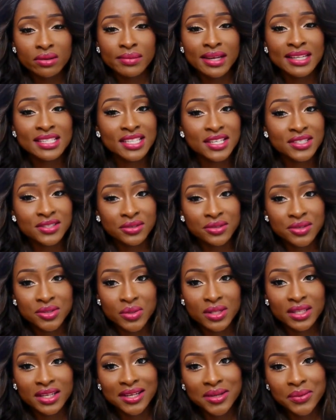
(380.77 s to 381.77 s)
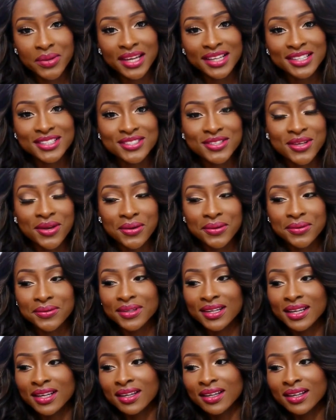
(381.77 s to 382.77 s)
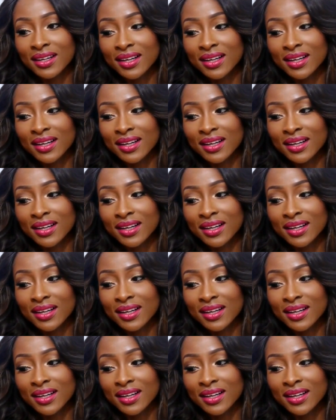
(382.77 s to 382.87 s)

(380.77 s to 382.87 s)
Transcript: in my T-zone as well anyway, so